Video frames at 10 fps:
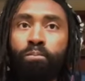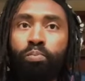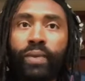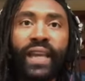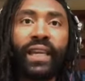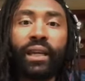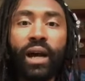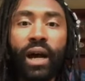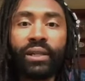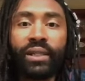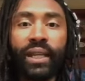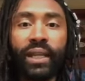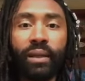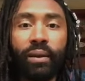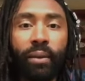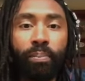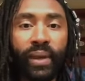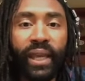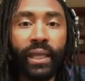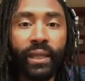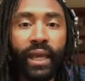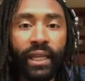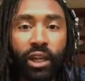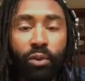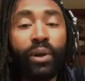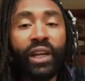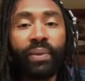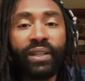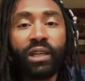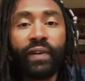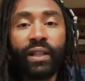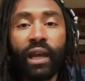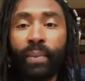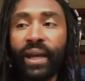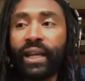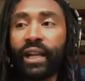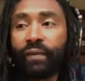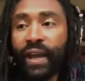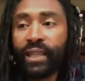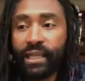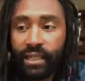making content and being like, you know, putting myself out. I might not have had like the